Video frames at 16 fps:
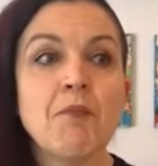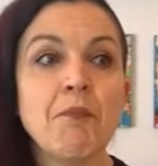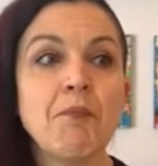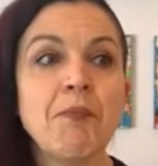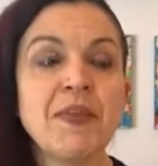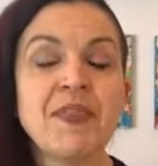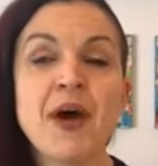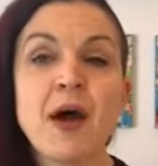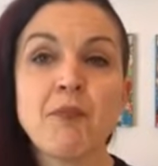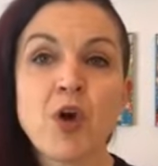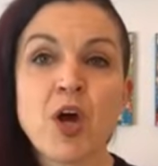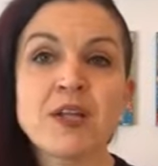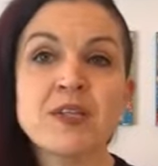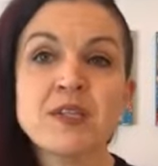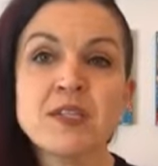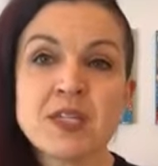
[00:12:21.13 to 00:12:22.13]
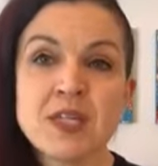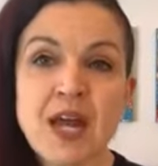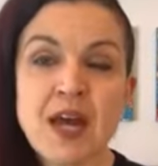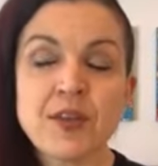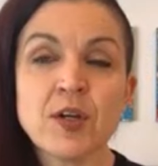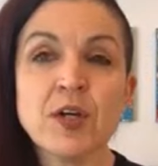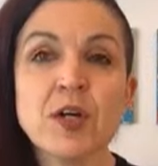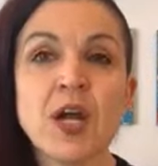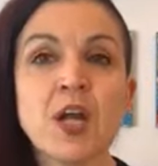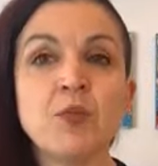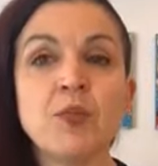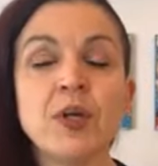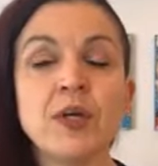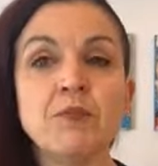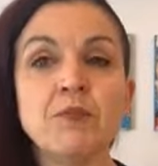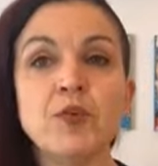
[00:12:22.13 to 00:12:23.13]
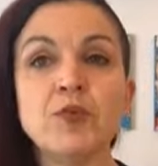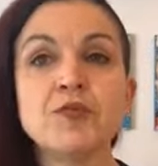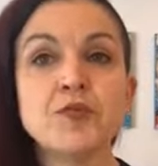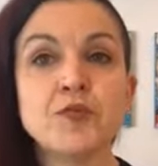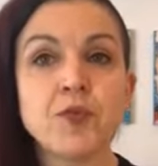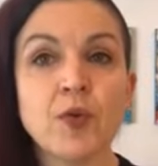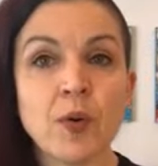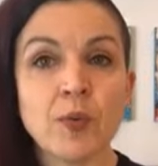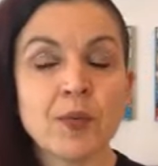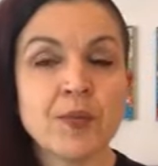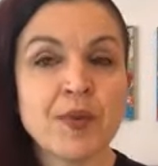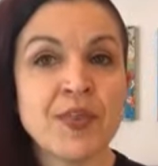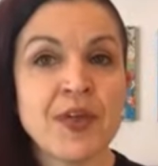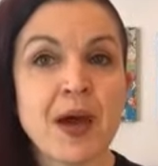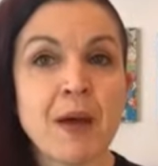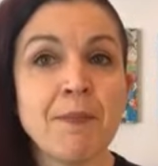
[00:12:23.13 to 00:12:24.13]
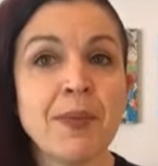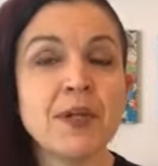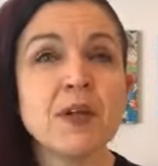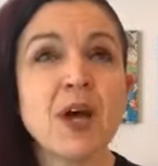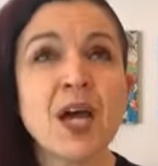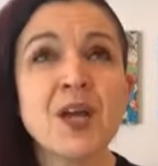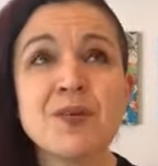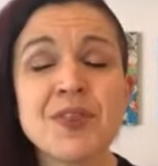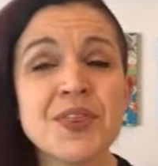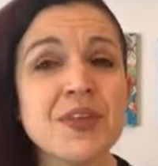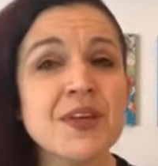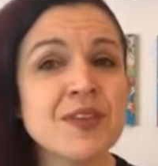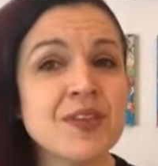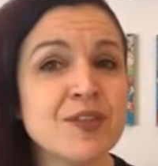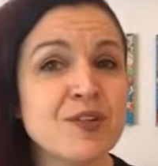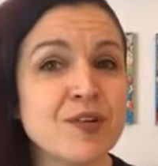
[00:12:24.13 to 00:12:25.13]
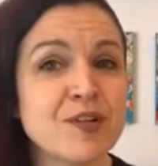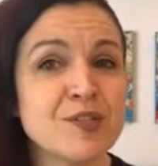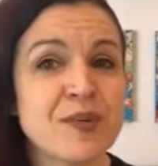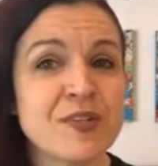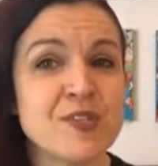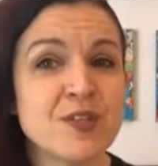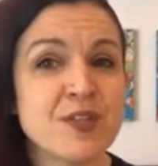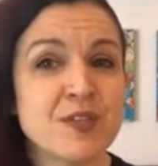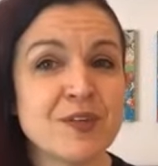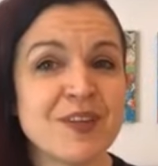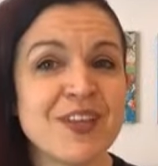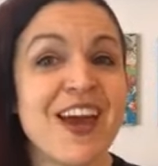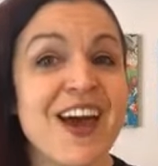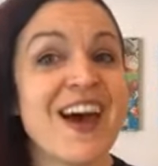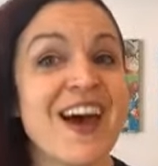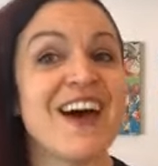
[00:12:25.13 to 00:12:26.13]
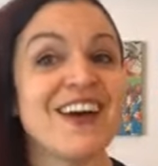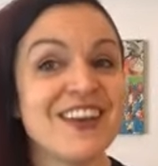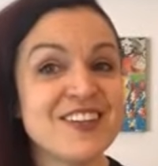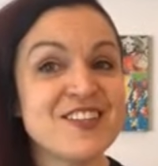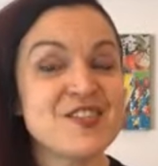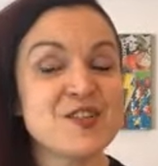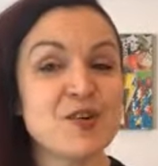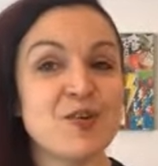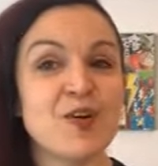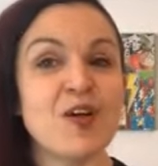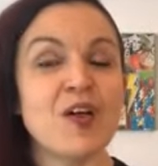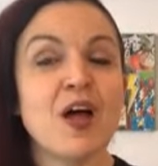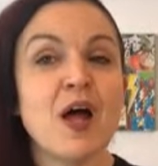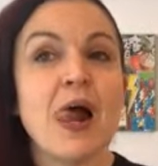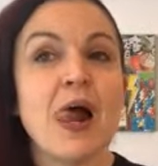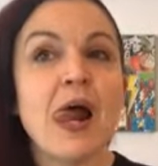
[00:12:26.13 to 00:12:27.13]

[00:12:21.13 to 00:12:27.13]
But that brought us together and we moved forward with that. But I don't think that New Year's it is cool.